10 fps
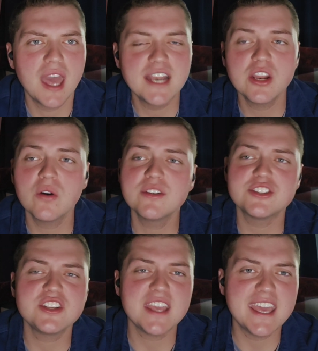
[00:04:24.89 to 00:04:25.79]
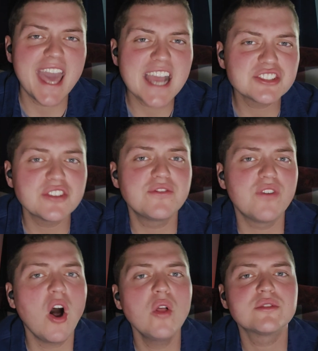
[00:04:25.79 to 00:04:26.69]
And, he actually
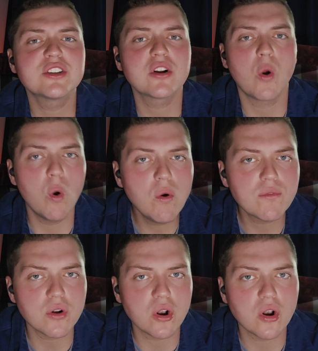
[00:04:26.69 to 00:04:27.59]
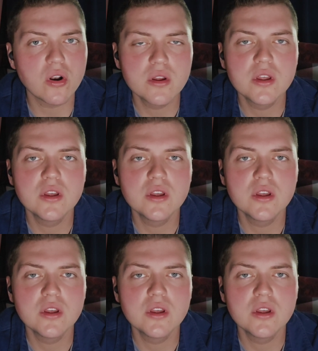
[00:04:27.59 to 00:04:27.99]
follows her over